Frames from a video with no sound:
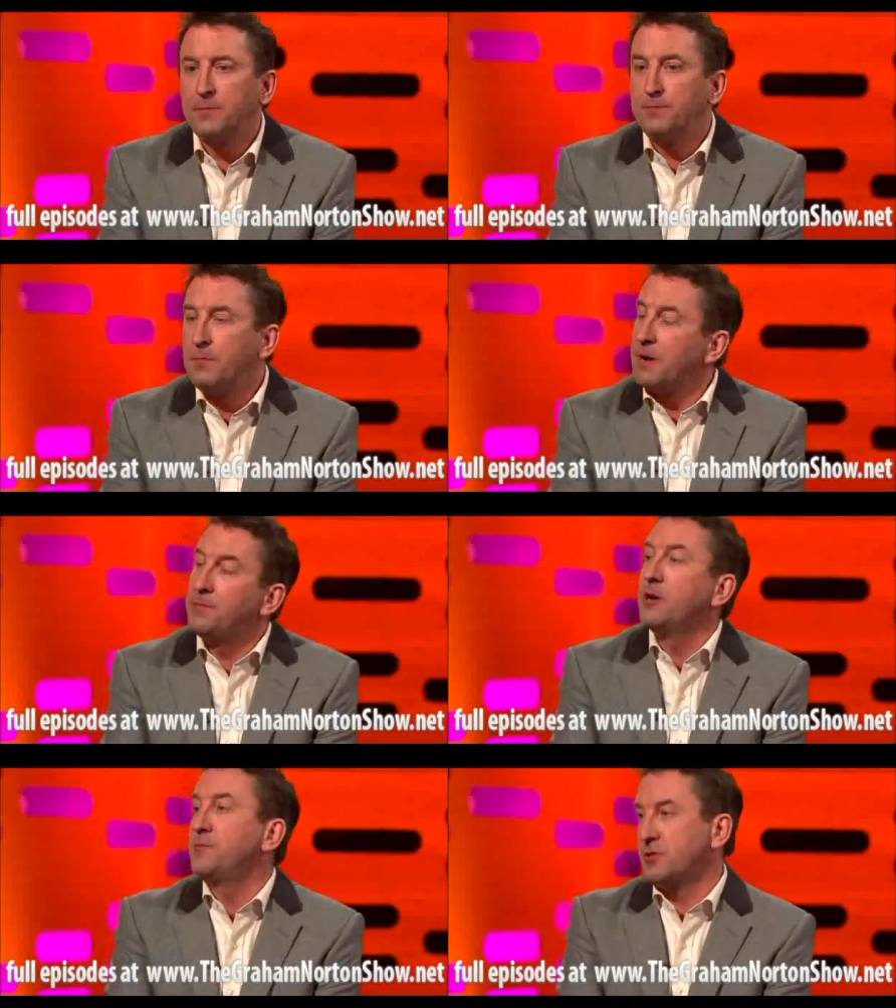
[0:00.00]
my
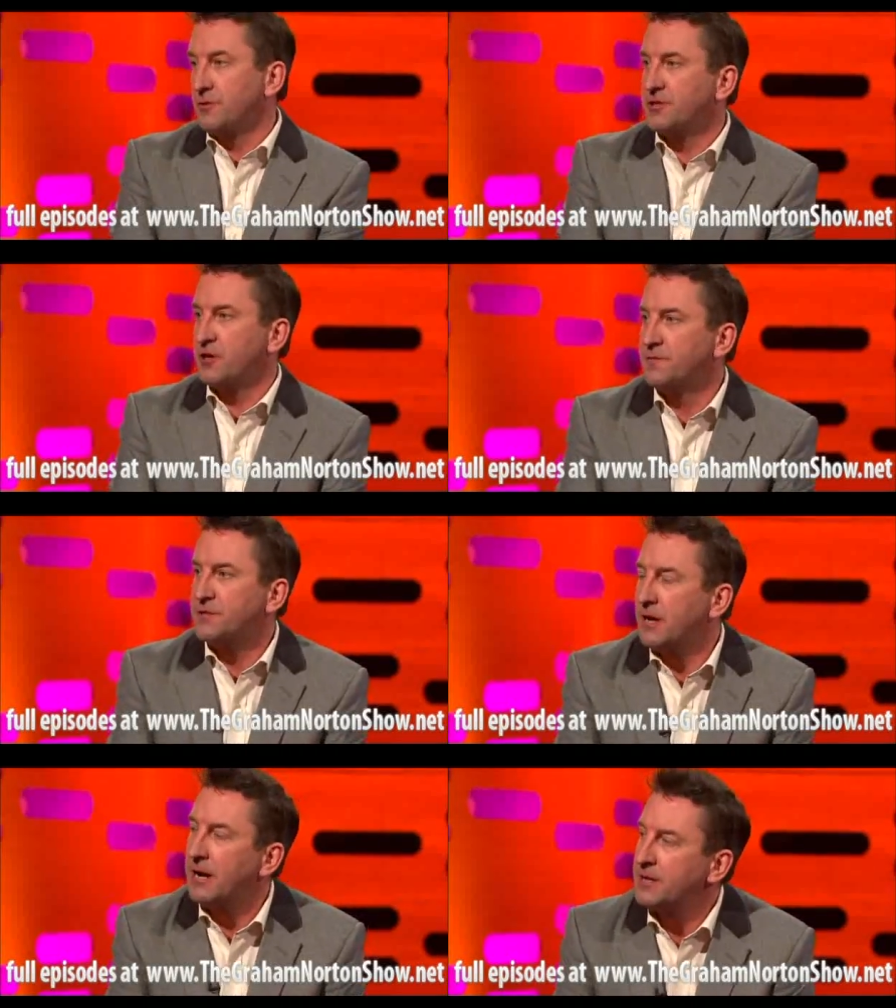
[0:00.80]
purpose on the sofa
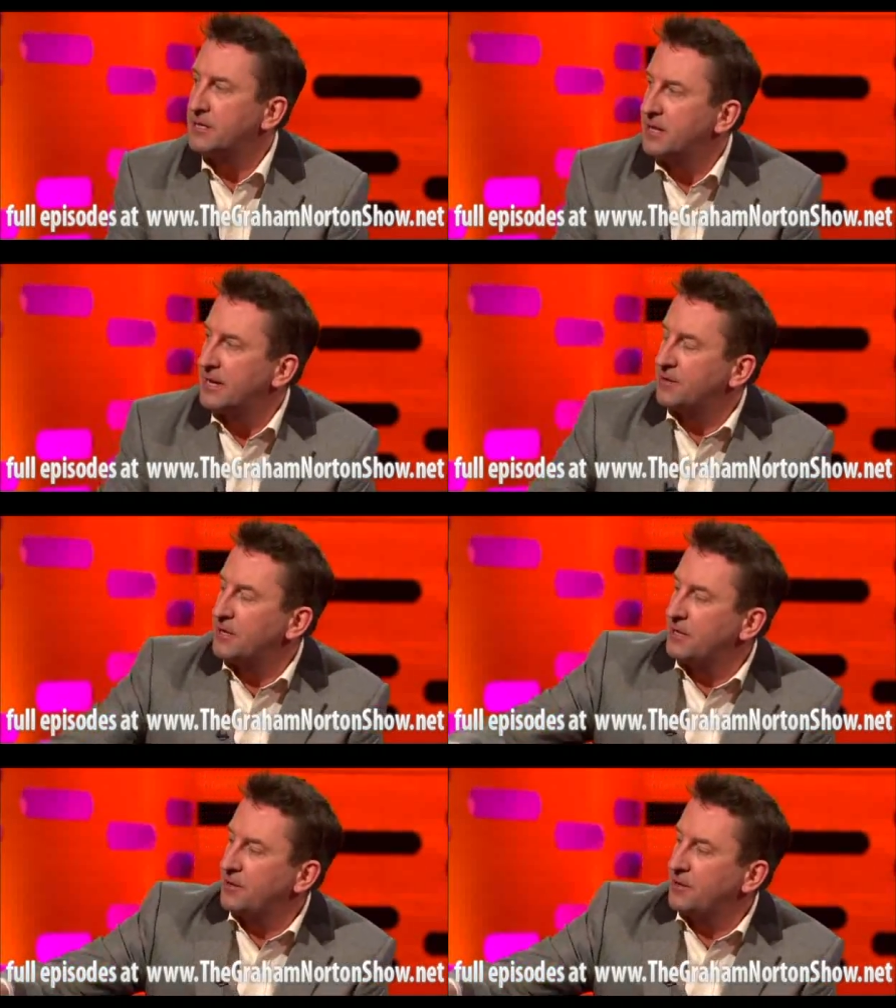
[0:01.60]
tonight. It's like the